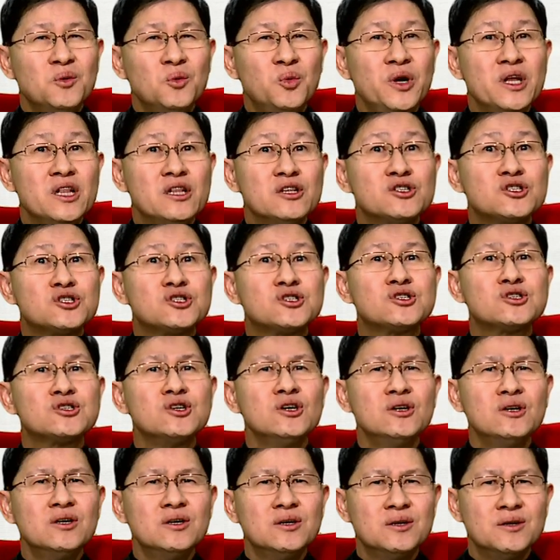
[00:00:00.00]
will
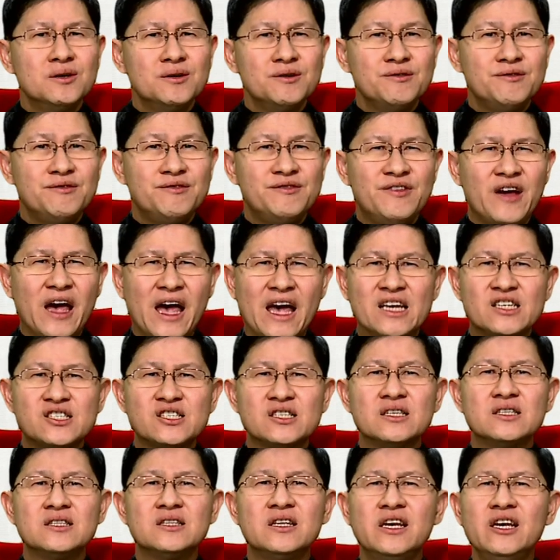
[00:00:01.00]
serve
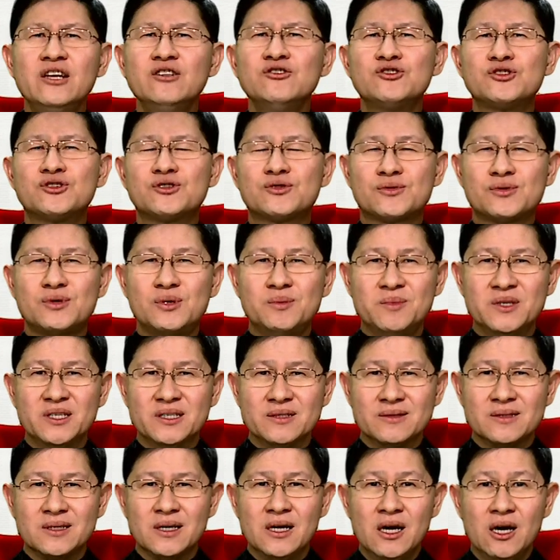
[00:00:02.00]
as an
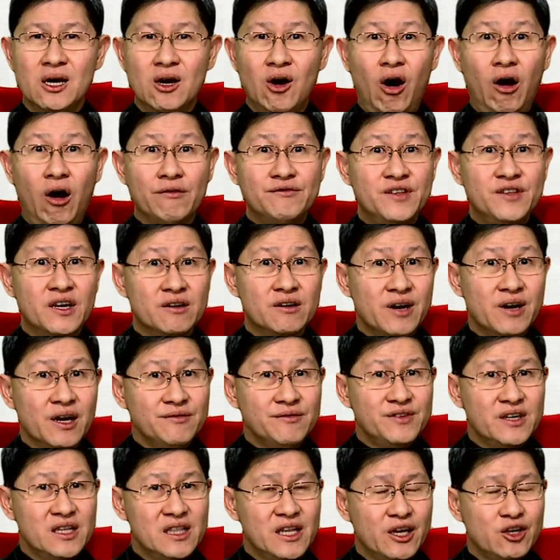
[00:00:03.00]
instrument of the
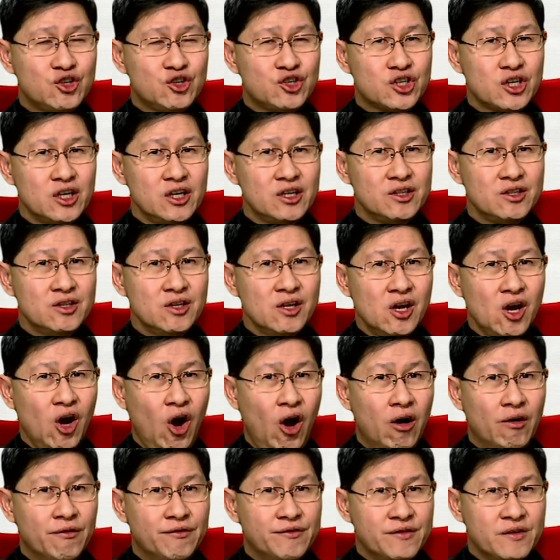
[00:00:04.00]
revelation
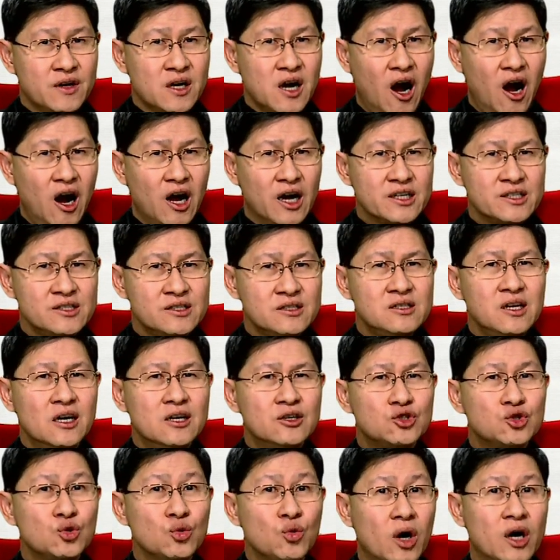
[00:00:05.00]
of God
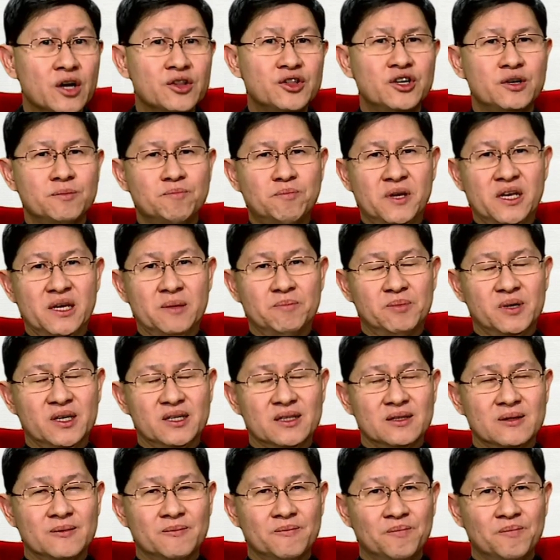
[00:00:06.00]
to other people.